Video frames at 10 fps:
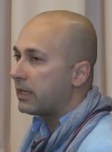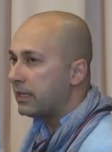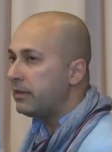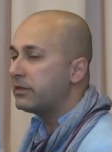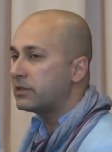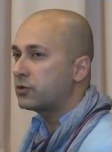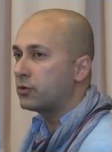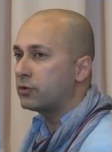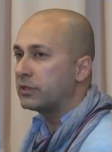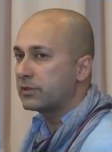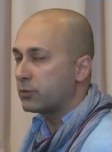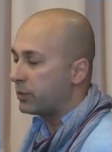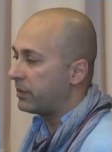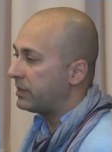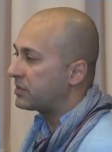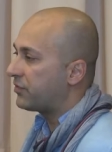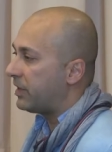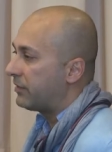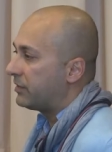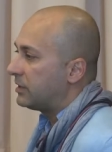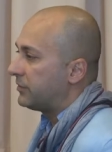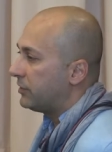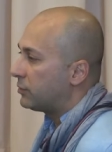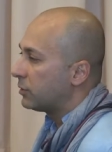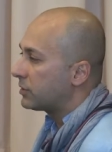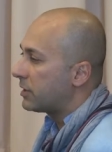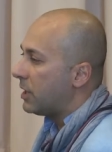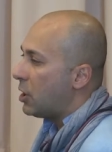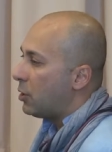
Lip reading: in the stories with these five individuals